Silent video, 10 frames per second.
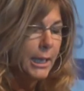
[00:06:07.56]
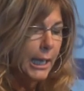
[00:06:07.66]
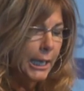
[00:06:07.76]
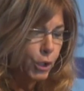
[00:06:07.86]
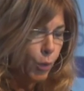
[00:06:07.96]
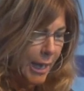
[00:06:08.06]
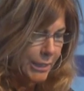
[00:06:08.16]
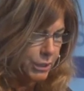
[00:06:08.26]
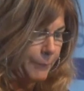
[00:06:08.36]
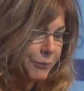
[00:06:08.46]
and
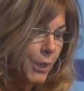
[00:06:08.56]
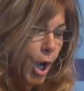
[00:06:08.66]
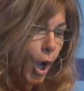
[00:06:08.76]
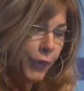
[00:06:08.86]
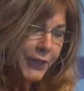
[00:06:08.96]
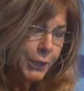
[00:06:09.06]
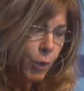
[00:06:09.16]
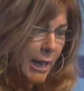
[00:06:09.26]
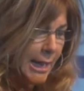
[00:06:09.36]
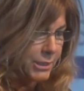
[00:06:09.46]
US. On the
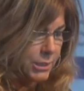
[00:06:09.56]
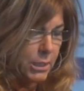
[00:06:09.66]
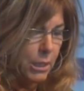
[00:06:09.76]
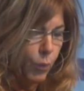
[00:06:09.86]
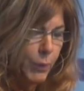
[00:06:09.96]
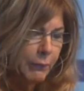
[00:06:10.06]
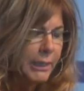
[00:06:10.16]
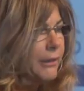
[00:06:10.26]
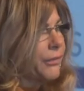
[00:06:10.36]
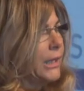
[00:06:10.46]
US, we
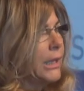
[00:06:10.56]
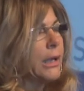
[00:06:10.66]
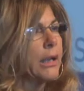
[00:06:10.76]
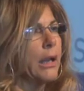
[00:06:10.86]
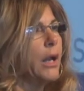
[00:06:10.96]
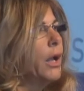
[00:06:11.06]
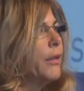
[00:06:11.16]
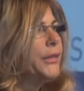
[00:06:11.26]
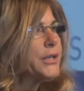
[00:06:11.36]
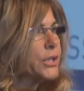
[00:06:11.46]
really think
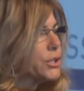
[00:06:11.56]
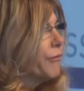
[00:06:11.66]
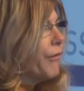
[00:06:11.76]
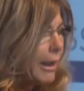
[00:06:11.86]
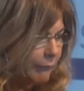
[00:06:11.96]
this is very